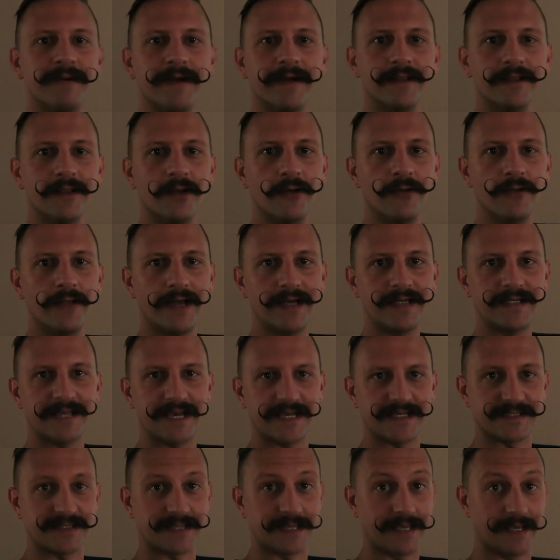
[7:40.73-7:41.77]
my low light
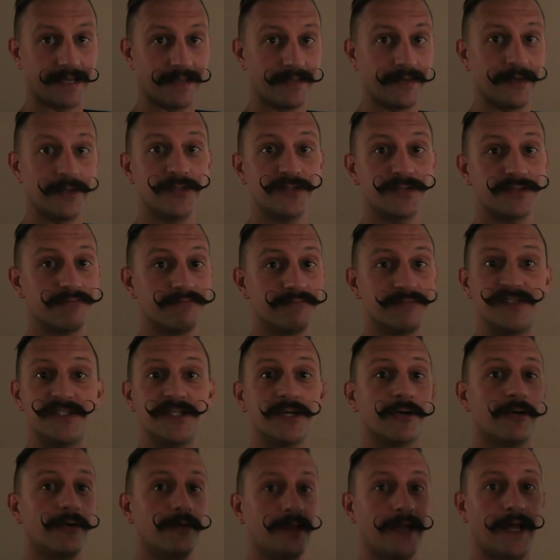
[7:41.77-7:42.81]
test again. There's
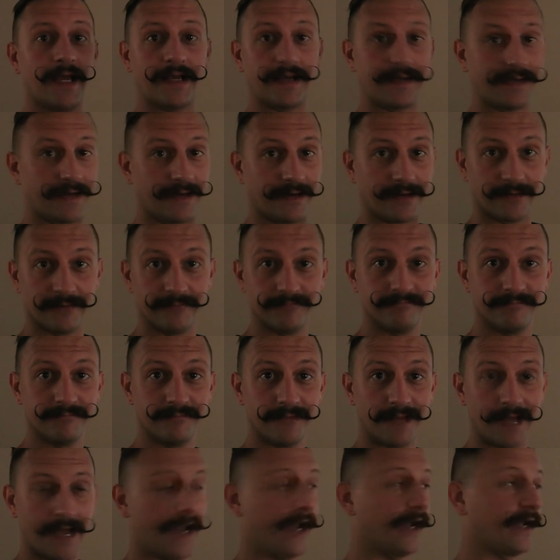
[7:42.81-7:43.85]
zero light in here,
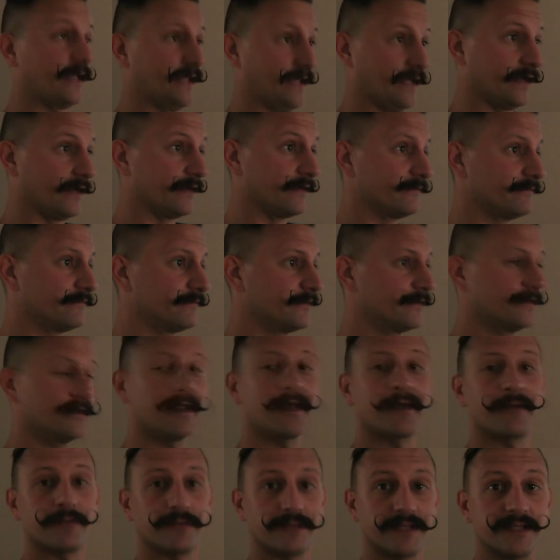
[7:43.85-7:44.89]
again,
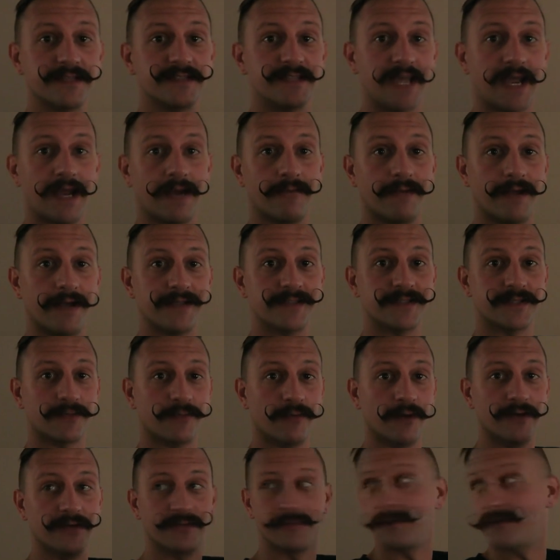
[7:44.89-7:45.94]
like with this camera as there
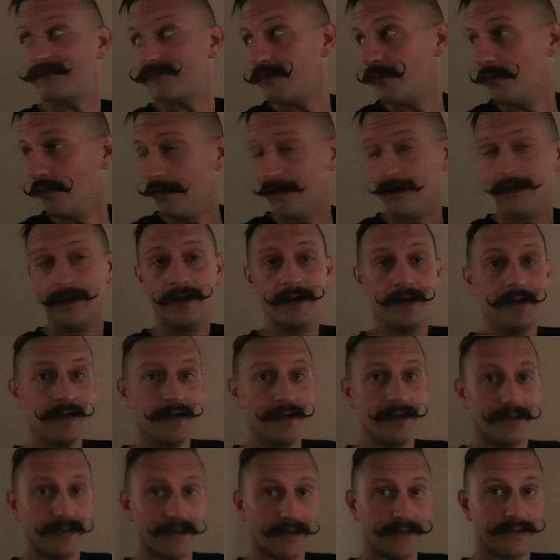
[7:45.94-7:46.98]
was before.
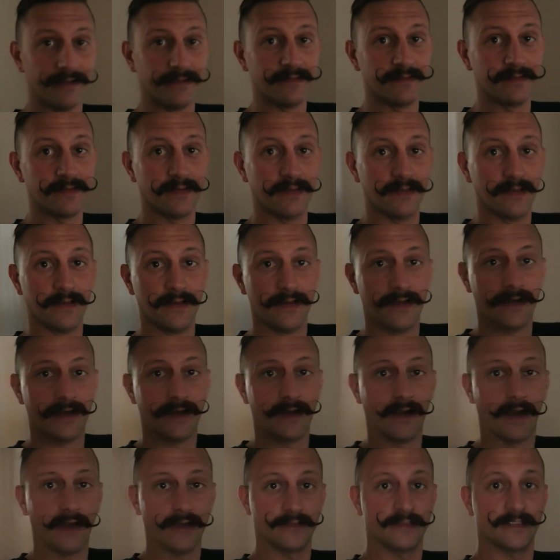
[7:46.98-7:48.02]
And...
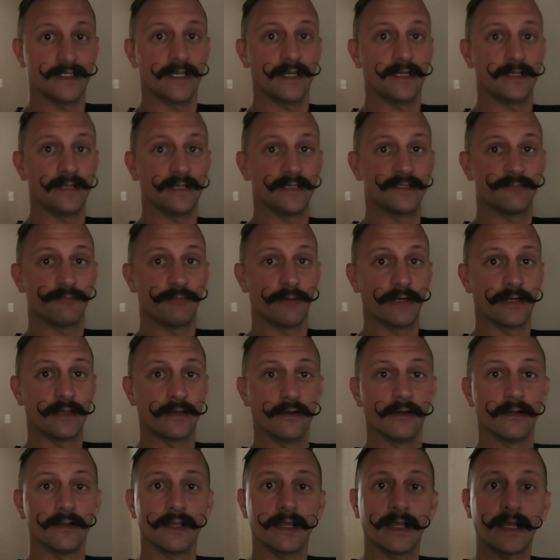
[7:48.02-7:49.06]
I'd say it does pretty
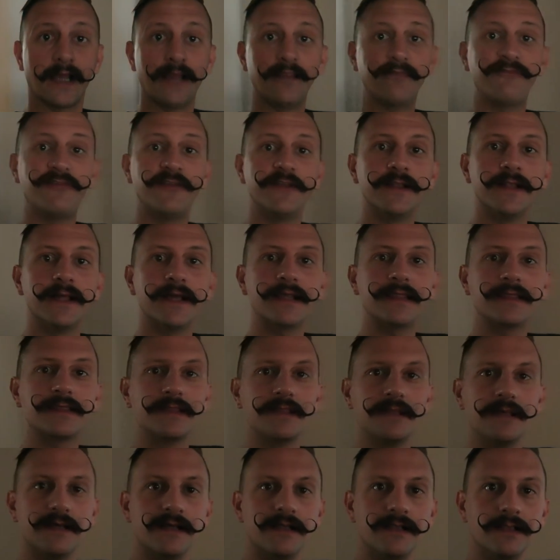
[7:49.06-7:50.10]
good. Like, I feel like
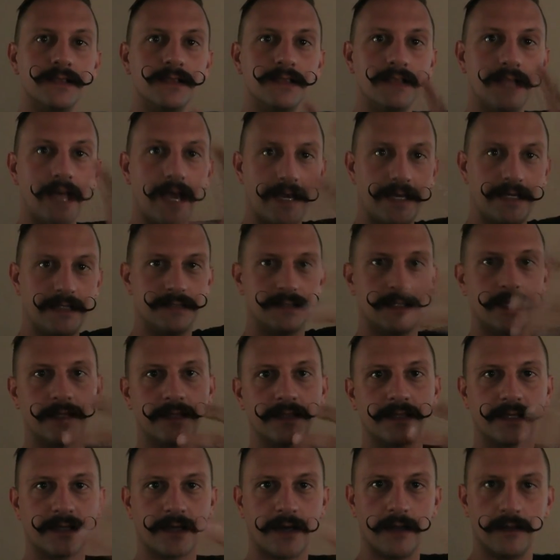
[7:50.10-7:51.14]
the light,
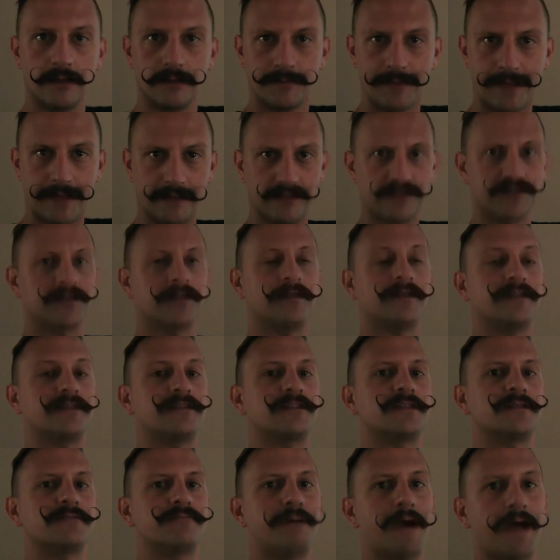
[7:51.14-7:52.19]
like the color balance on
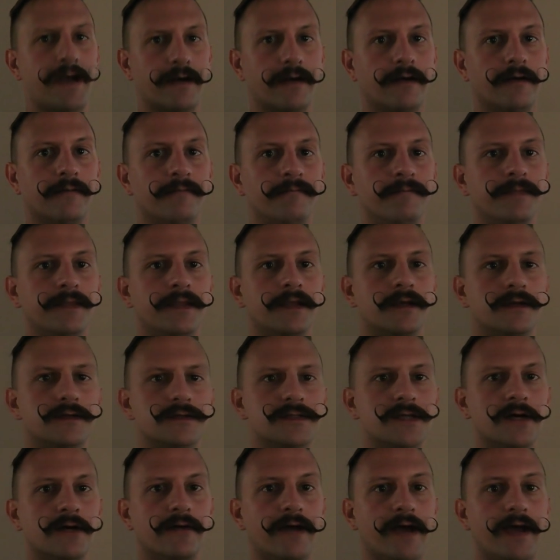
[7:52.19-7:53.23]
this is better.
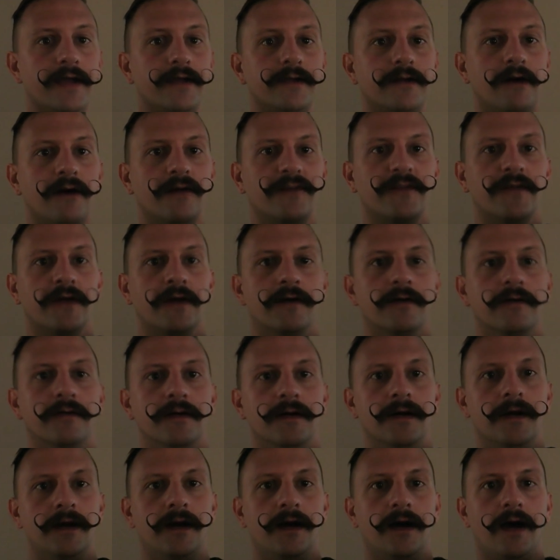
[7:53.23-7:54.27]
So, and
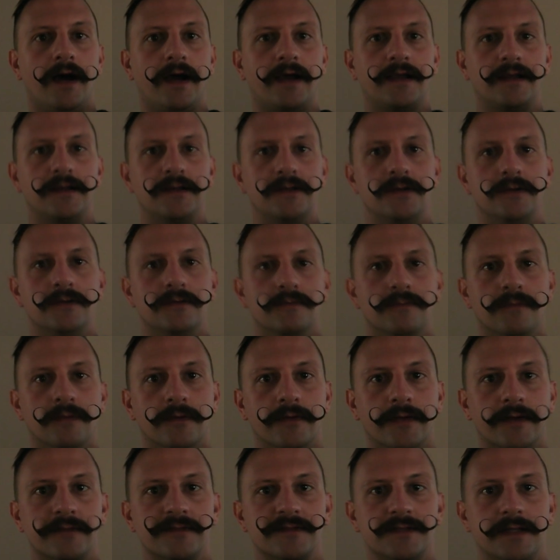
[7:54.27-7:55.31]
also, I can do,
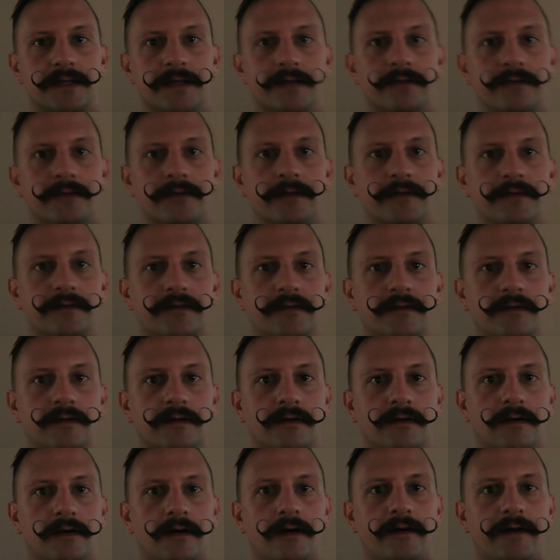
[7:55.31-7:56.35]
whoa, that was a loud noise.
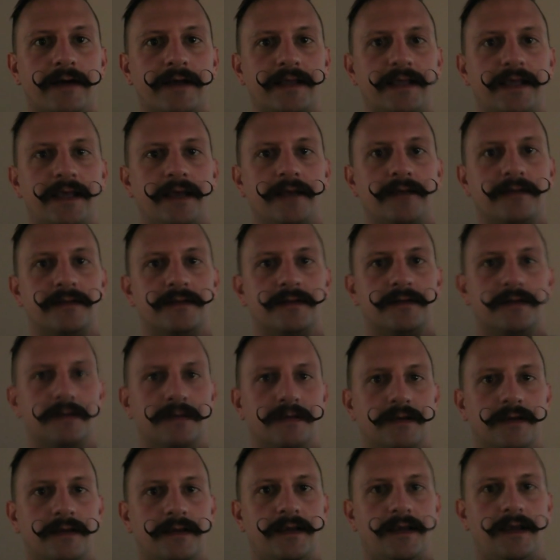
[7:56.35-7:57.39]
Oh, I can't,
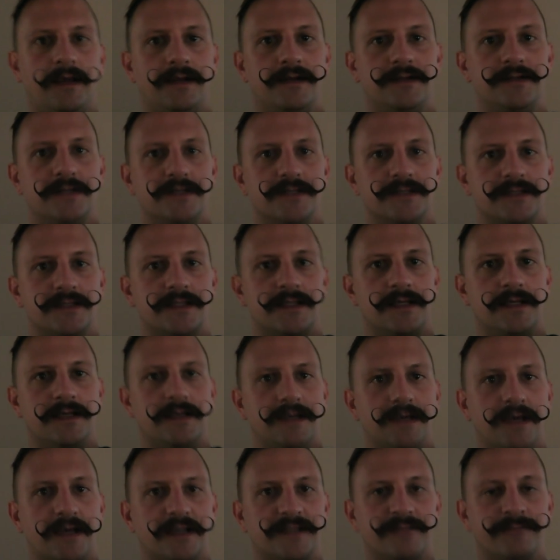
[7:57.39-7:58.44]
can't adjust
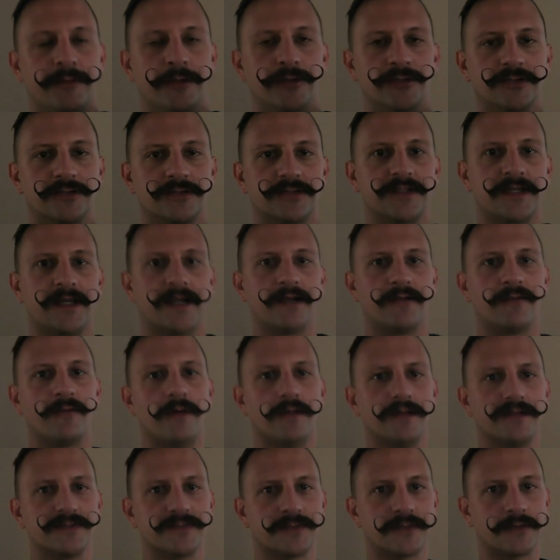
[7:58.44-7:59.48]
the exposure setting
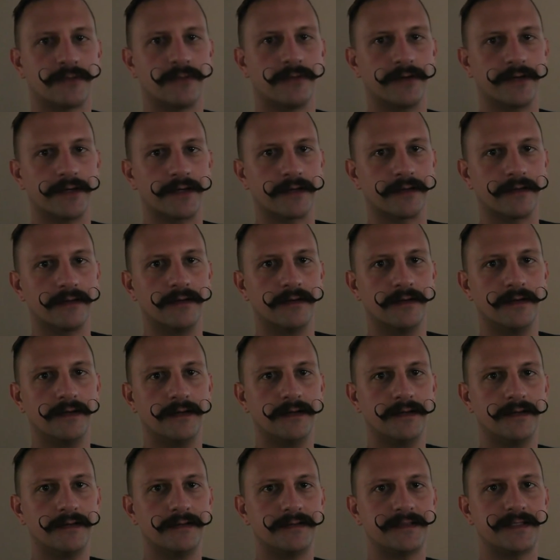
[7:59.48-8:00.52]
while it's recording.
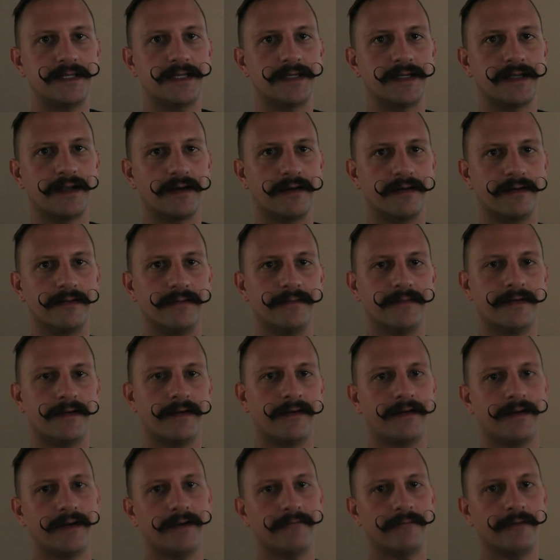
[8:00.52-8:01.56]
Ding darn. All
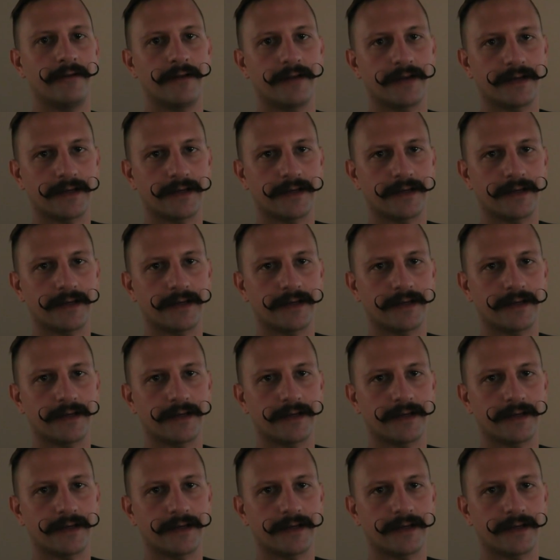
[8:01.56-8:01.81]
right, well,